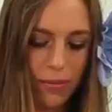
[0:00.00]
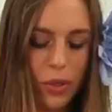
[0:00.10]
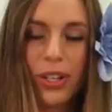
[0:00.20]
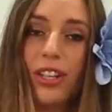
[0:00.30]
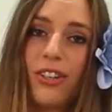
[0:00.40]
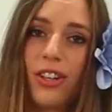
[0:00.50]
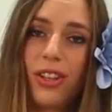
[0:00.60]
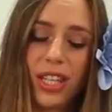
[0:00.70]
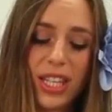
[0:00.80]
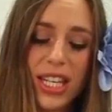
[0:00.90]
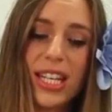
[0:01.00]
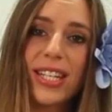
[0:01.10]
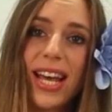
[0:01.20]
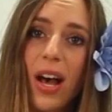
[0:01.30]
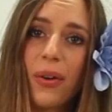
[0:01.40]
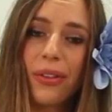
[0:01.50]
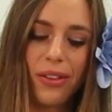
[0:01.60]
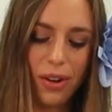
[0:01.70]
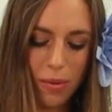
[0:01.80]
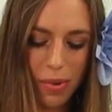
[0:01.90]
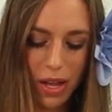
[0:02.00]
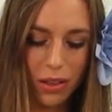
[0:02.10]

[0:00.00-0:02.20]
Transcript: I'm going to turn the heat down a little bit